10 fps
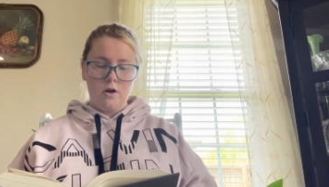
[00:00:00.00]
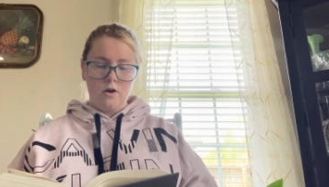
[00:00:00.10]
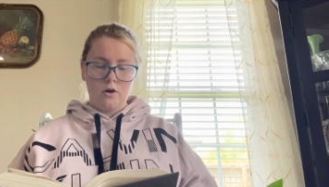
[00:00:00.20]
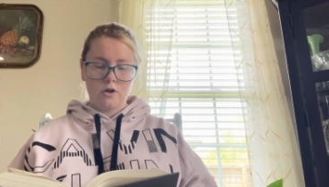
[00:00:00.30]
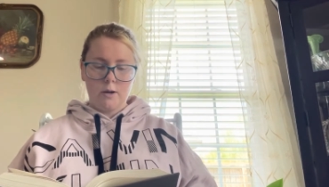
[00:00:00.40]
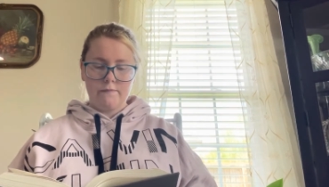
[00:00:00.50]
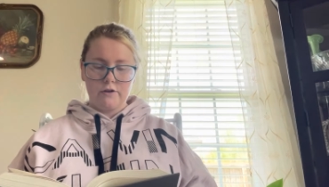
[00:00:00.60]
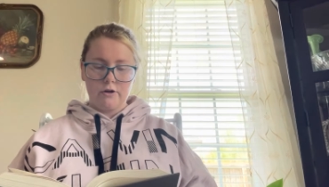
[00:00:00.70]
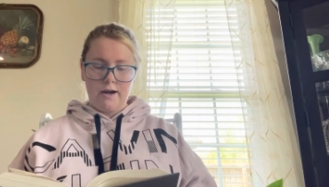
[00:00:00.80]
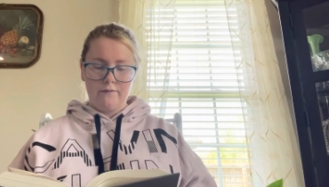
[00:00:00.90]
her
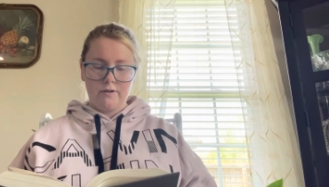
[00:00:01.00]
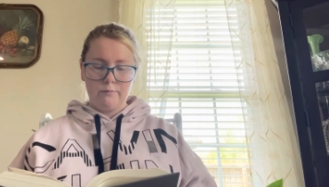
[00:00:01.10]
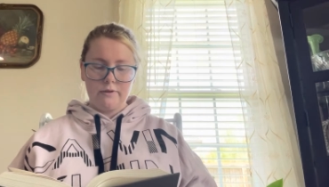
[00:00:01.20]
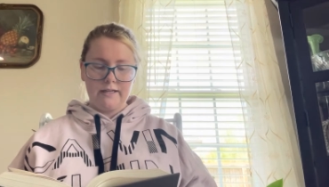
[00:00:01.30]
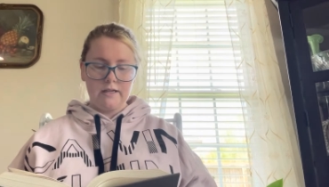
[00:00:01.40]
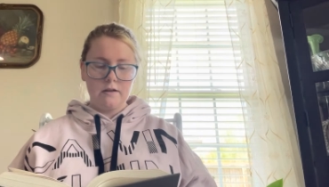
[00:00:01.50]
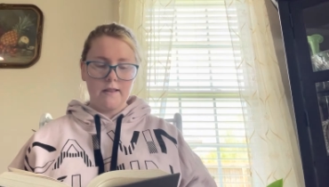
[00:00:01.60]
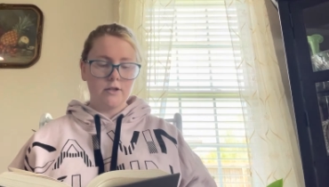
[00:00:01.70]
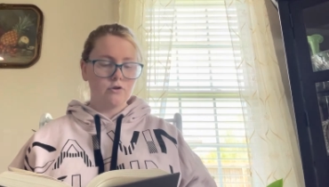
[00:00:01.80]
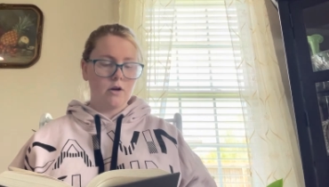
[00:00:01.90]
comforter. Every blinking
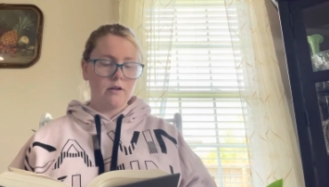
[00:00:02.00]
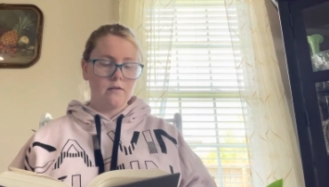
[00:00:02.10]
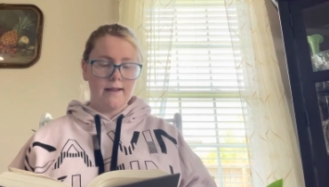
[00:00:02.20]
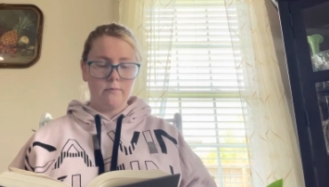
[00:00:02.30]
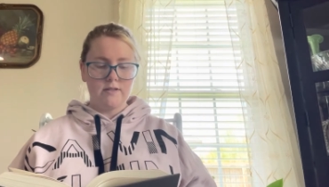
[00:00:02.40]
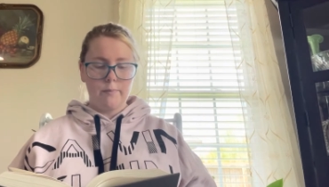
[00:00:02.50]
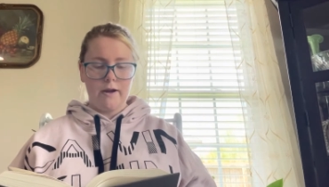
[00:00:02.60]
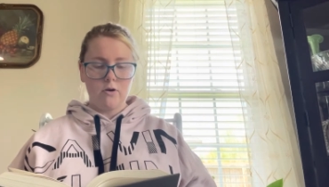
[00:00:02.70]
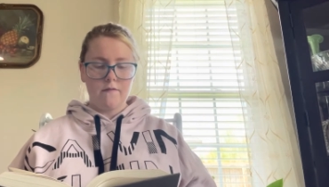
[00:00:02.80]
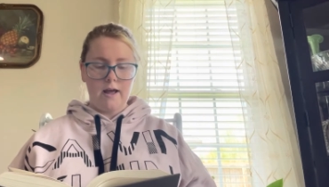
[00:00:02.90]
electronic light was a
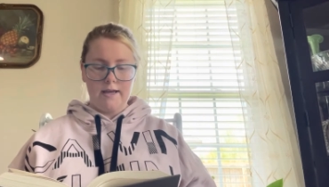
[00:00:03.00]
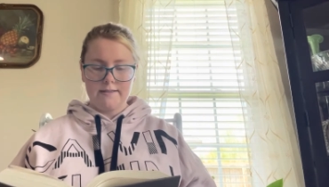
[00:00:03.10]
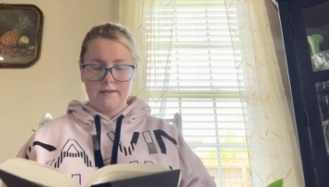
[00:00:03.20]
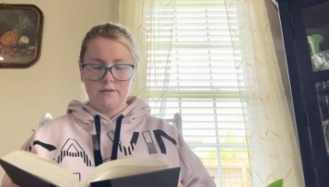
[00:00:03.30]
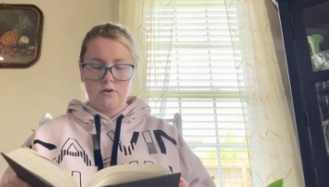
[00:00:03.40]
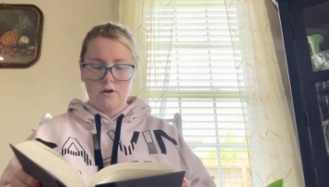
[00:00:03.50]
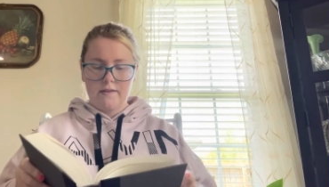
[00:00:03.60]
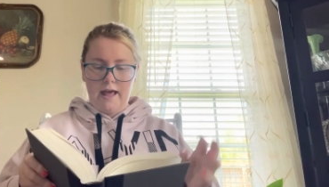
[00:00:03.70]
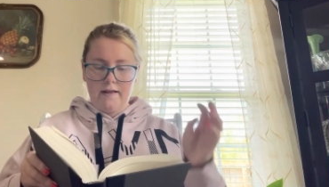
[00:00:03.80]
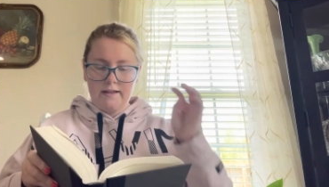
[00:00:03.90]
pair of eyes in the dark,
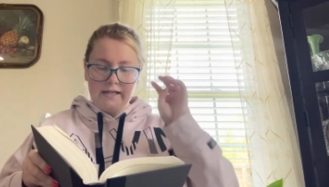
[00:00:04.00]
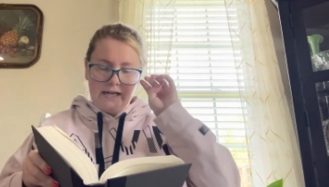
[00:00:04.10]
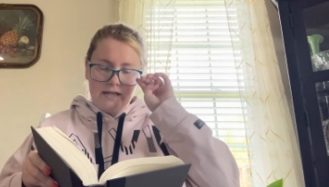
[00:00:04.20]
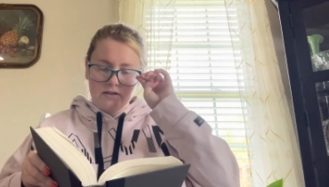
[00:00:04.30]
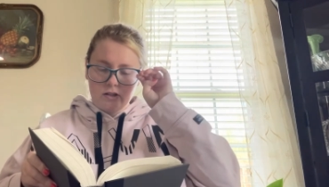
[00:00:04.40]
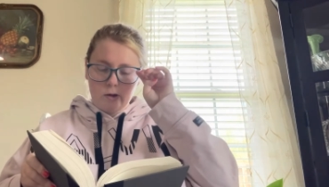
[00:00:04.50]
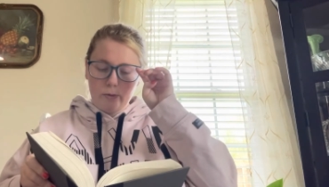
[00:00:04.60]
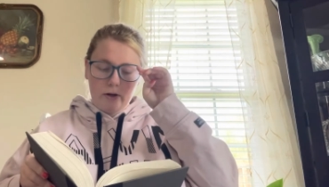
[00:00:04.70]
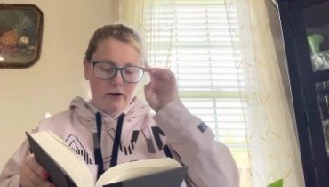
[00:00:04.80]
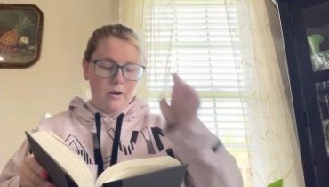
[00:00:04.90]
the LEDs on her
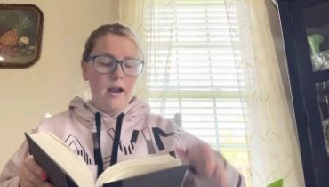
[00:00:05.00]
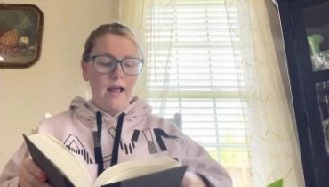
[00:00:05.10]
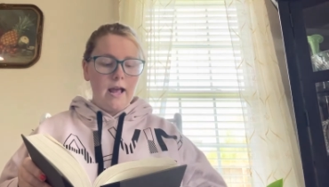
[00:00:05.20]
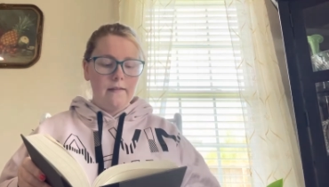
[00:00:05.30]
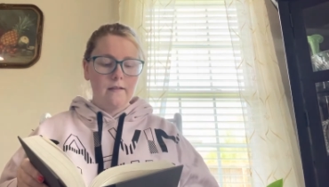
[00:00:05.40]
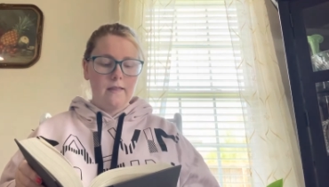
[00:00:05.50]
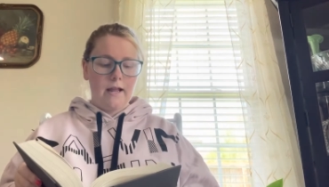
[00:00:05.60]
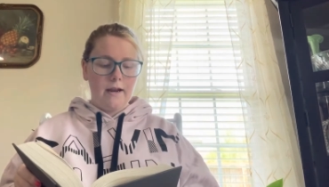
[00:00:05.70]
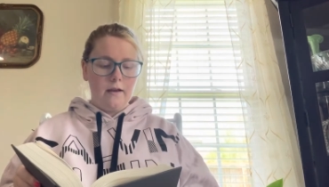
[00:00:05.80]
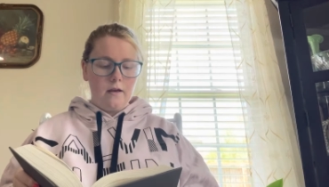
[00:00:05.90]
printer, and the
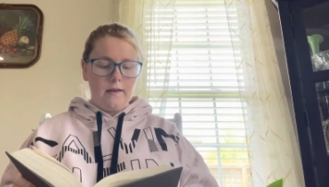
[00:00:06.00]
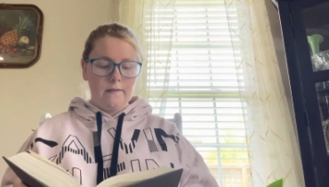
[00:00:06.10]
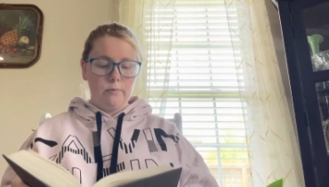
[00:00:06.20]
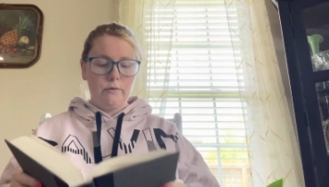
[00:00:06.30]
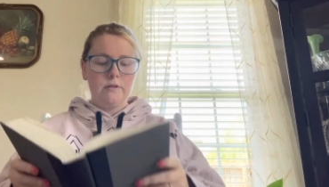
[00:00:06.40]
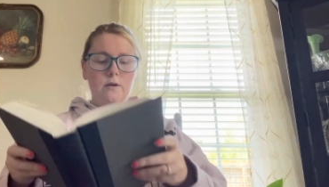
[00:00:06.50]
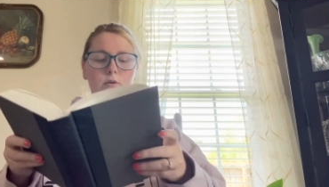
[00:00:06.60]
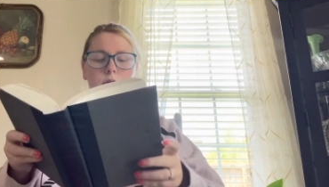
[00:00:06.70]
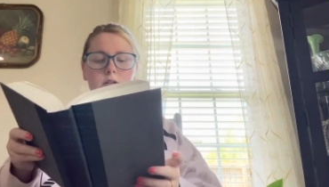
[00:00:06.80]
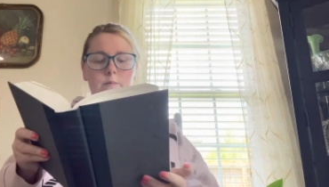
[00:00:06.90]
light in the Bluetooth
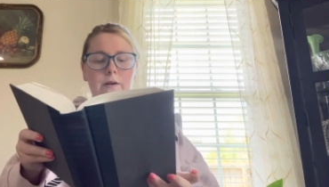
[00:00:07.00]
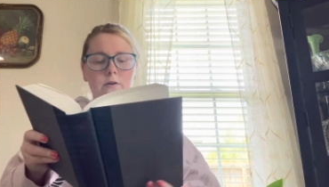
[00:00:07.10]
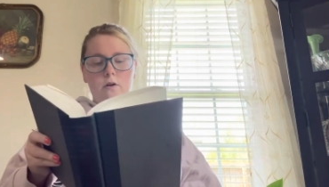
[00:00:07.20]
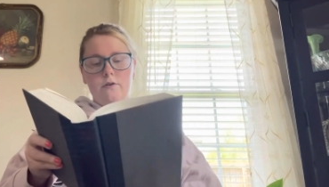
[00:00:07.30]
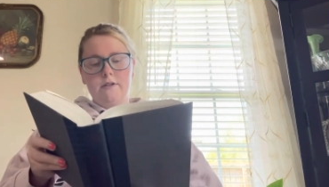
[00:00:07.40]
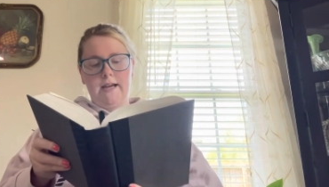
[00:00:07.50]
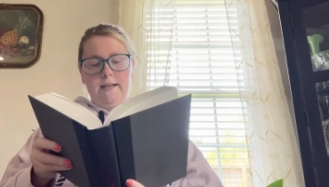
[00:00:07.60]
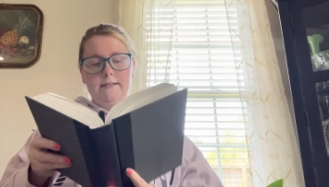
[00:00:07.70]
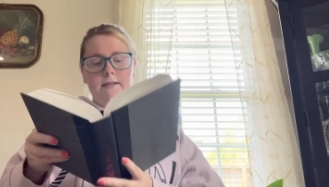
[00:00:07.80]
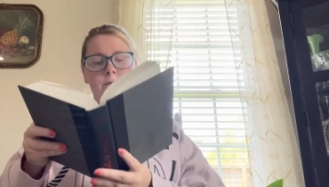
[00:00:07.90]
speaker on her
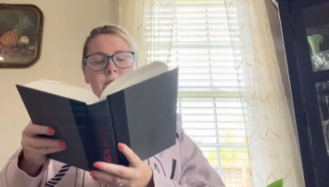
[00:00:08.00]
desk.